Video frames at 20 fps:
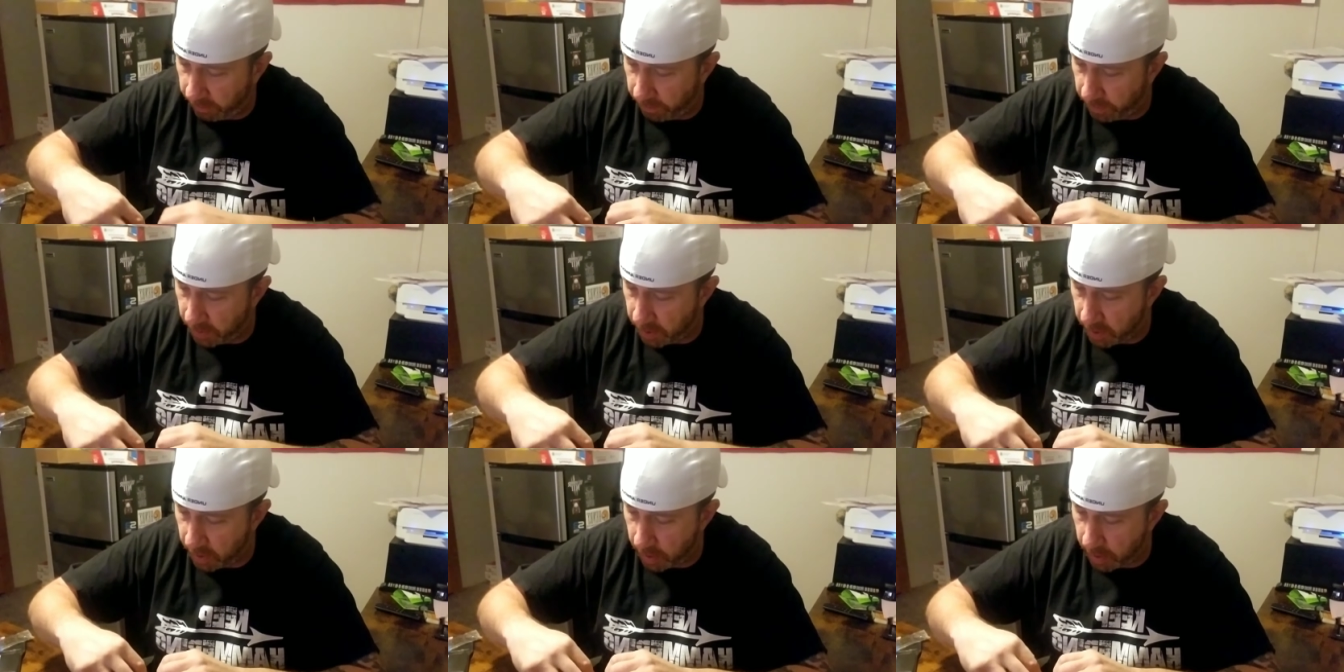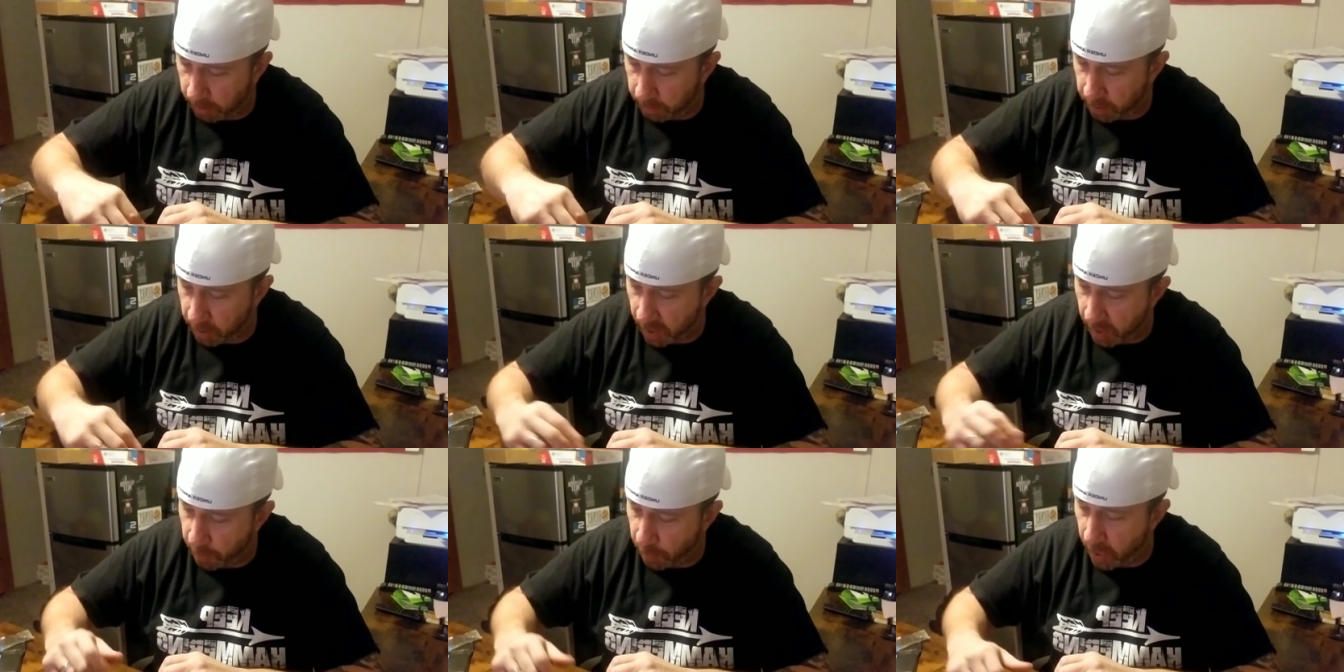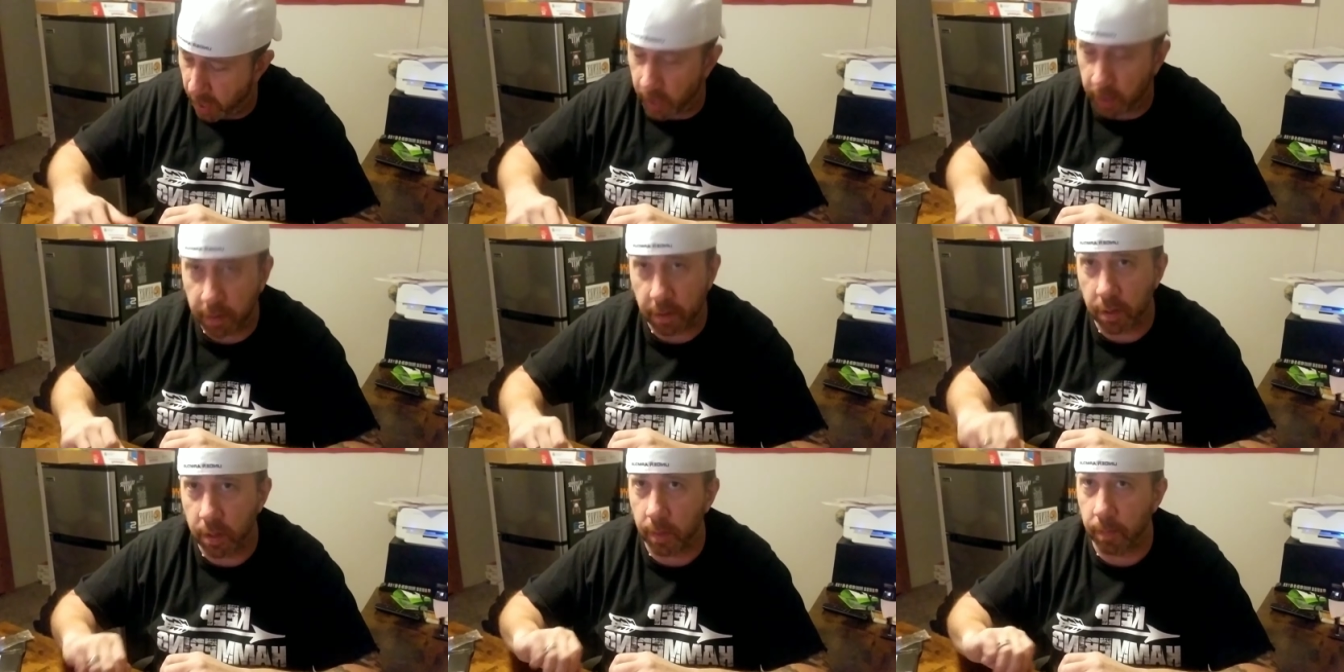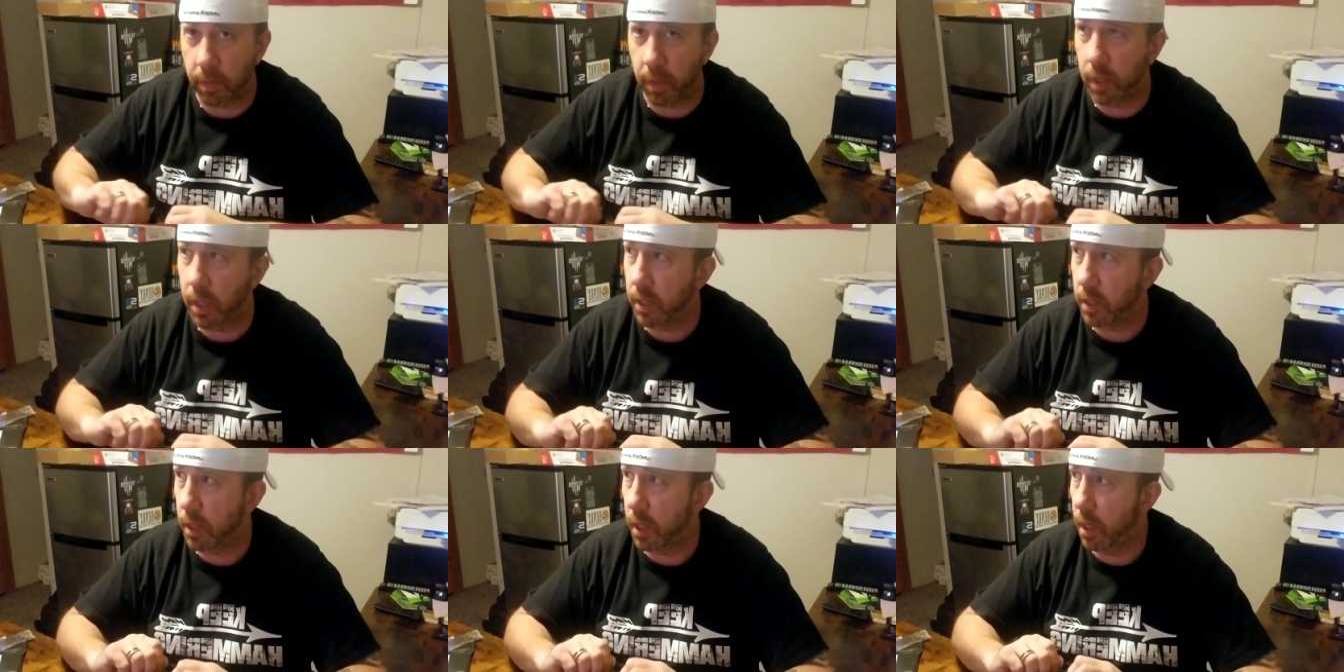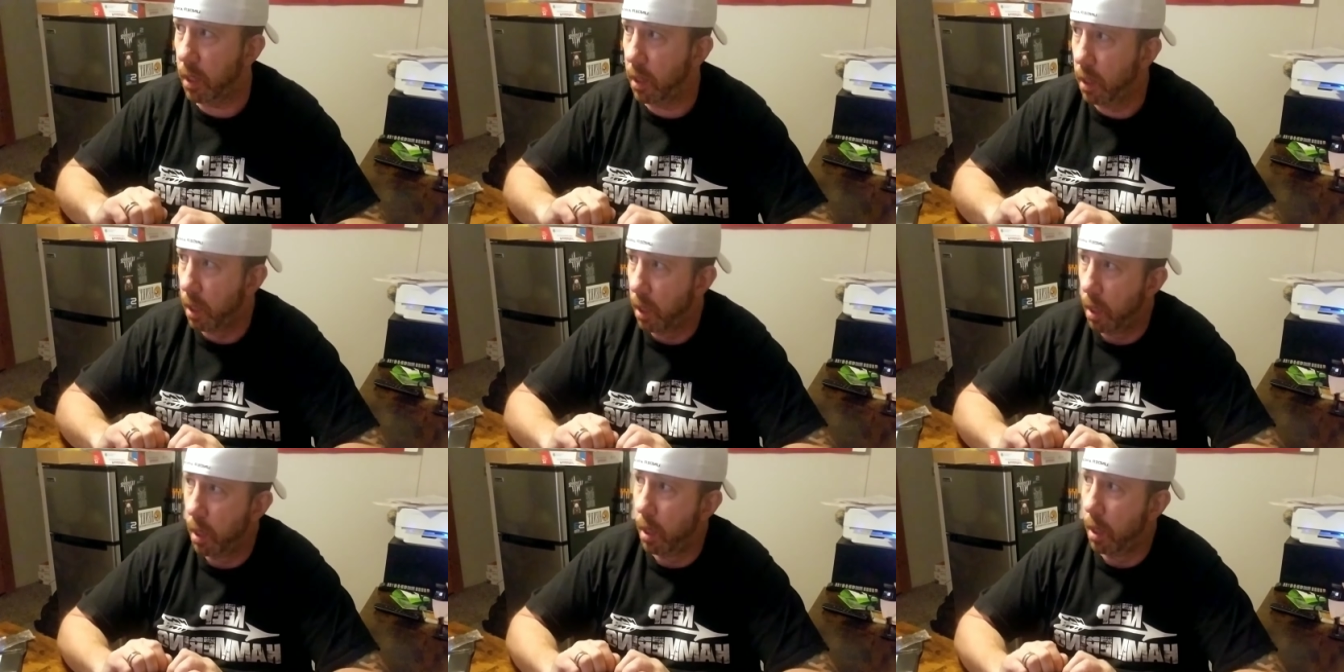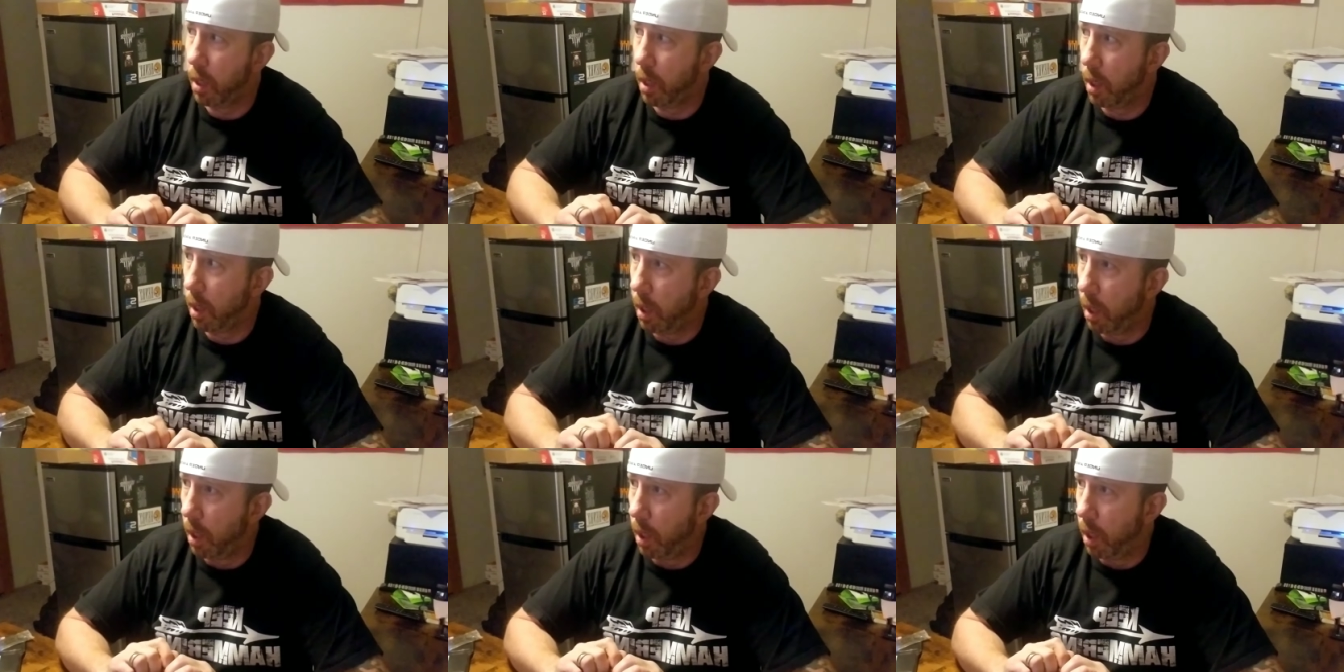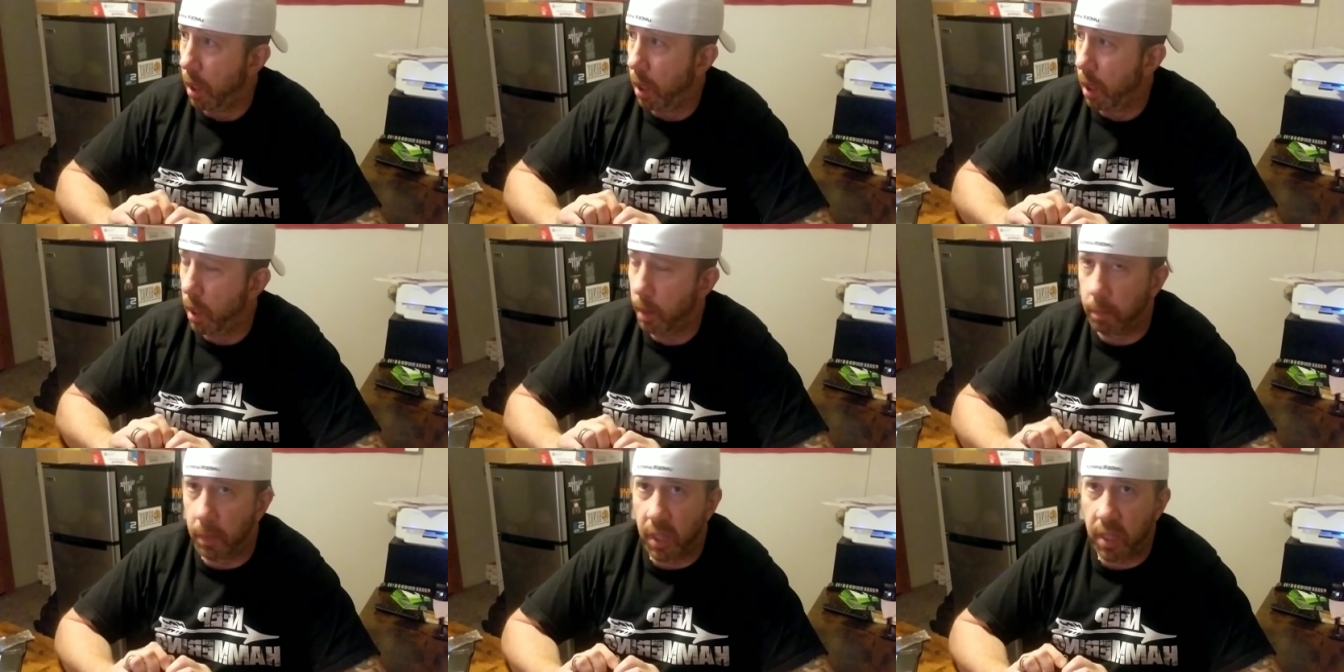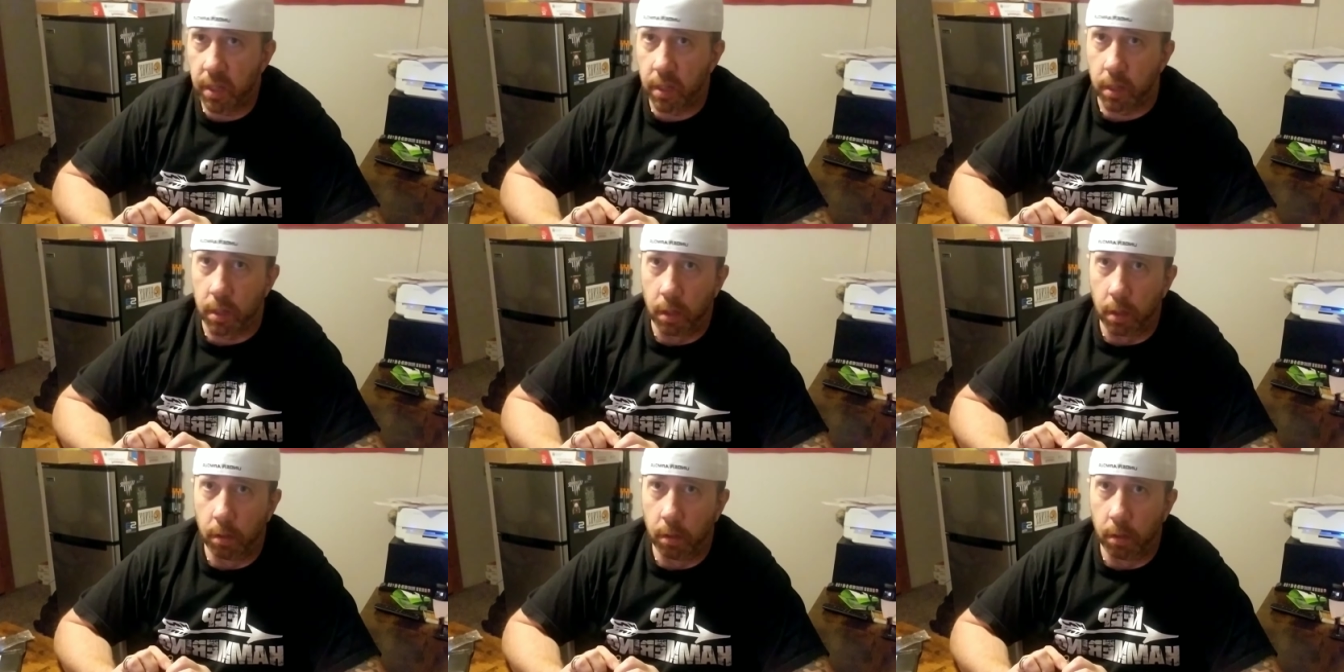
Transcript: setting up tripods or something like that, I'm lazy.